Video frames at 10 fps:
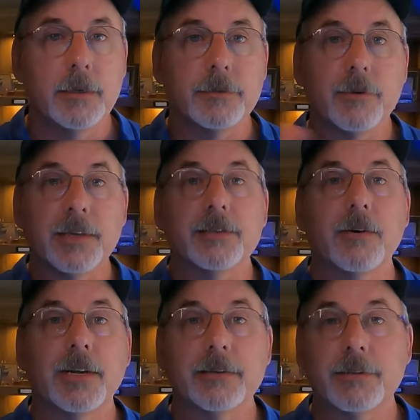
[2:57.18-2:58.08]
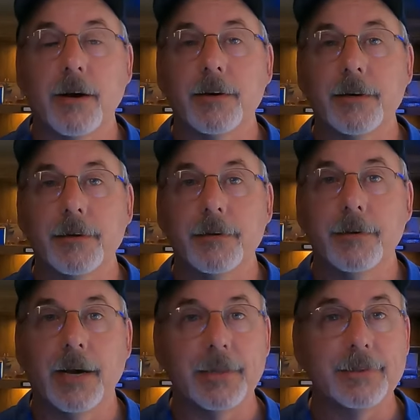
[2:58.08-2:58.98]
So let's go get started
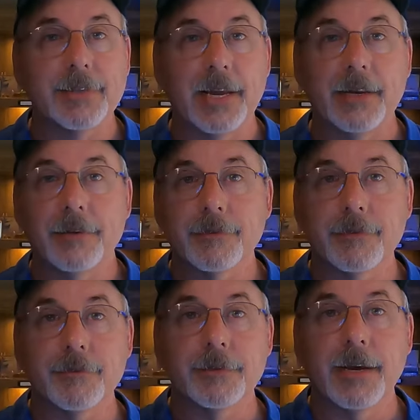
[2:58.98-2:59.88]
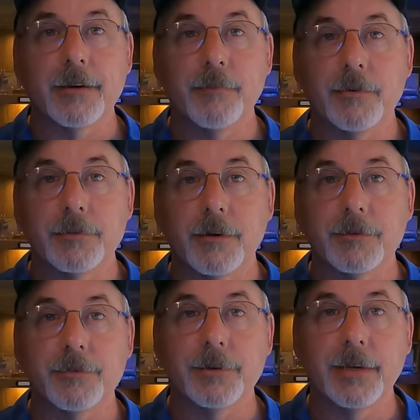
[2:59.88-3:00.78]
on scanning this little stack of
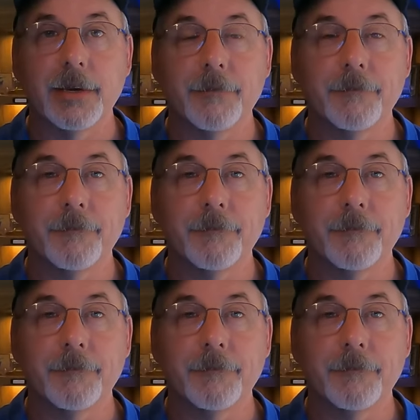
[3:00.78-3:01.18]
postcards for today.